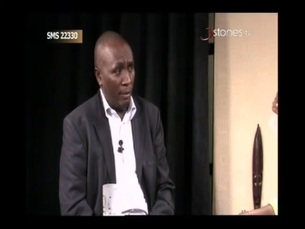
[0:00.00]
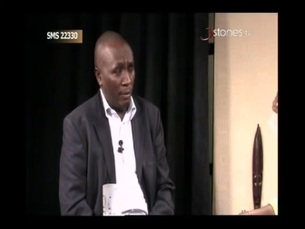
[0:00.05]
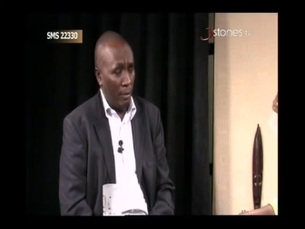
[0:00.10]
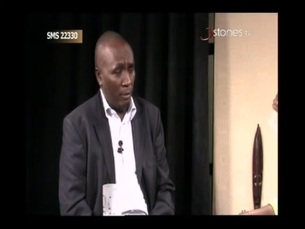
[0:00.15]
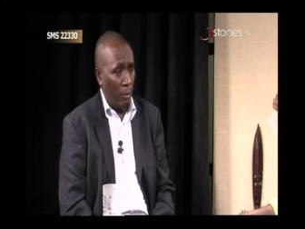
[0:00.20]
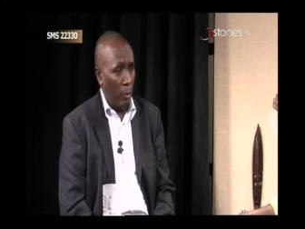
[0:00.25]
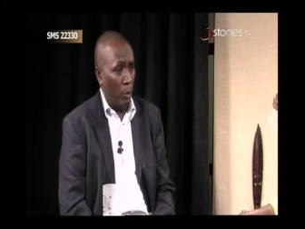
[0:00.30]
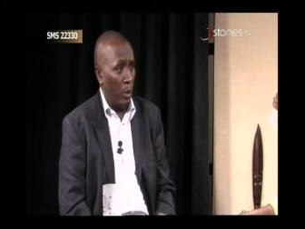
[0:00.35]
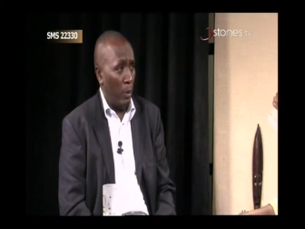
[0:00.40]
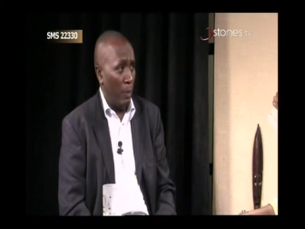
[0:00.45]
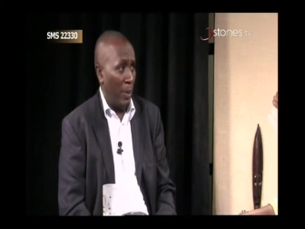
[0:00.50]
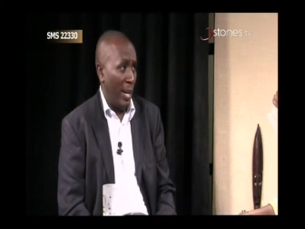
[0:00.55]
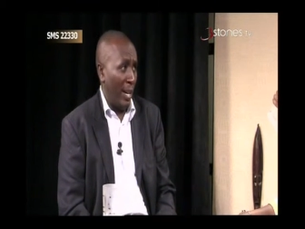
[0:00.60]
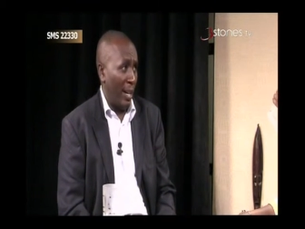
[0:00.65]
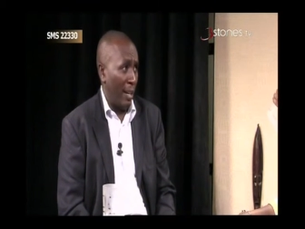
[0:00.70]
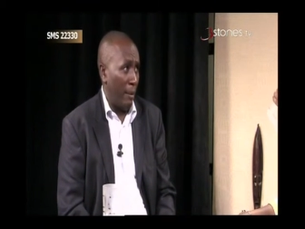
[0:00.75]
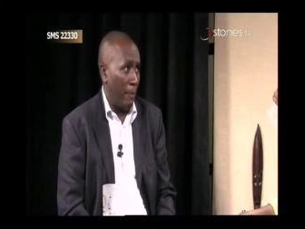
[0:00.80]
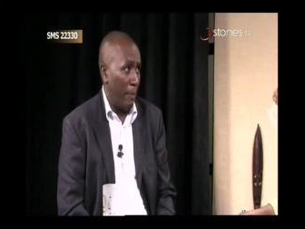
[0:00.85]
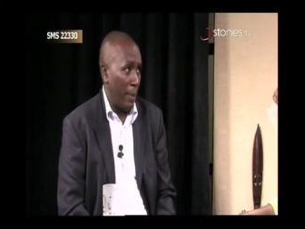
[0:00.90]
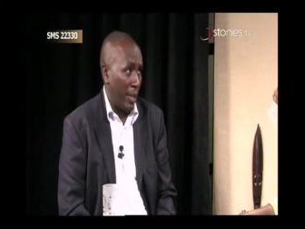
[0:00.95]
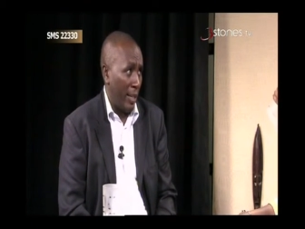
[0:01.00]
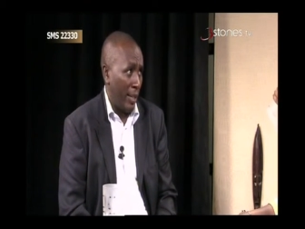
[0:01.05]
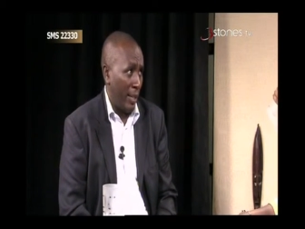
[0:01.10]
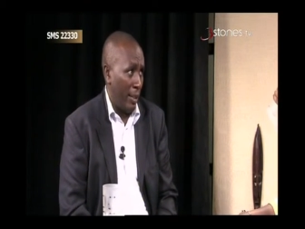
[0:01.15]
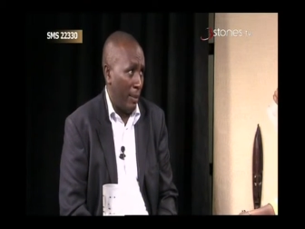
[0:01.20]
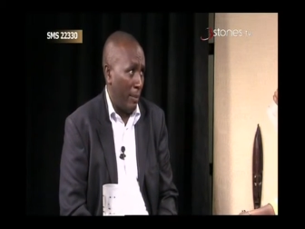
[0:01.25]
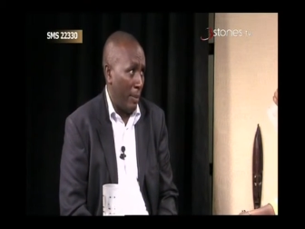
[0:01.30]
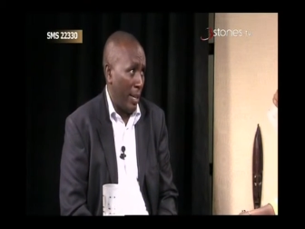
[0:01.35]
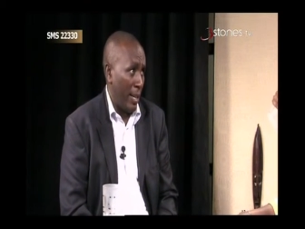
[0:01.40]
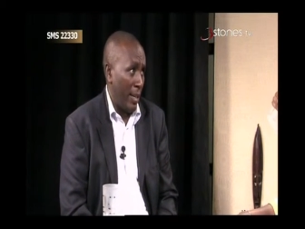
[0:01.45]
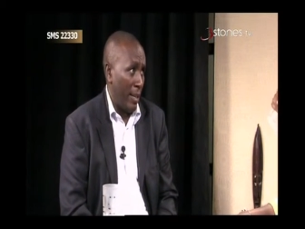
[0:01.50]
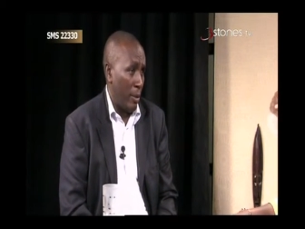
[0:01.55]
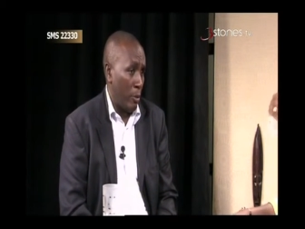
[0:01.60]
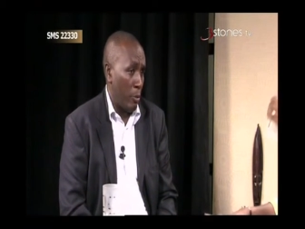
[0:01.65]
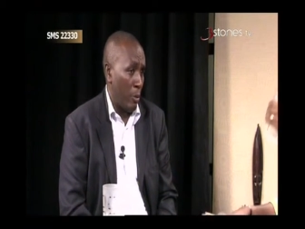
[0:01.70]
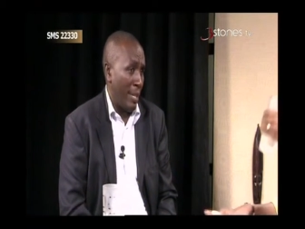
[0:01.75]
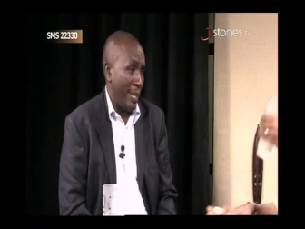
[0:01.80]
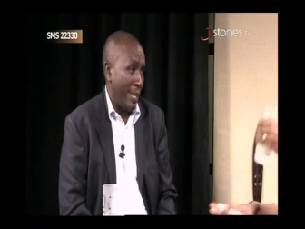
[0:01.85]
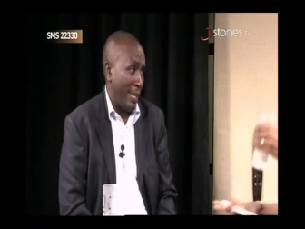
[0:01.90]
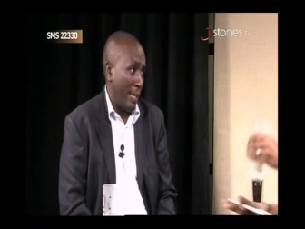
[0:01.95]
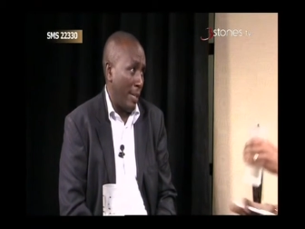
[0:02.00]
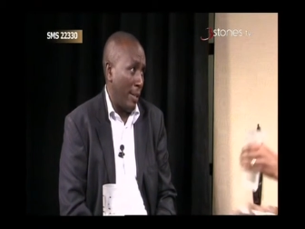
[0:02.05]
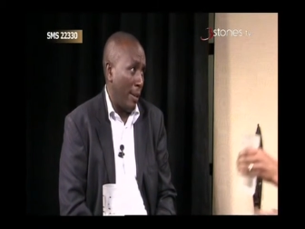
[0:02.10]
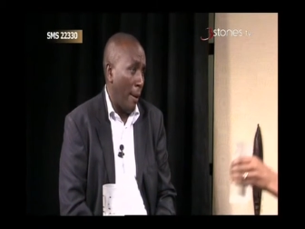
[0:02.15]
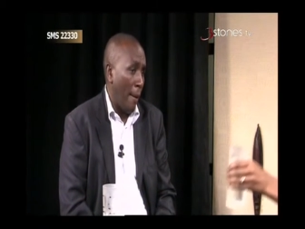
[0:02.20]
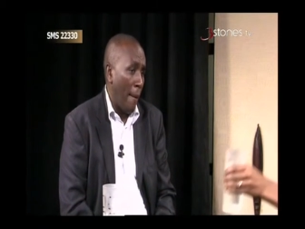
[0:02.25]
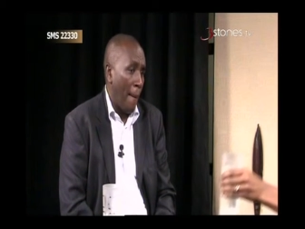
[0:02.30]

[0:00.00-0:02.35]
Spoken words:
could be accompanied by sweating,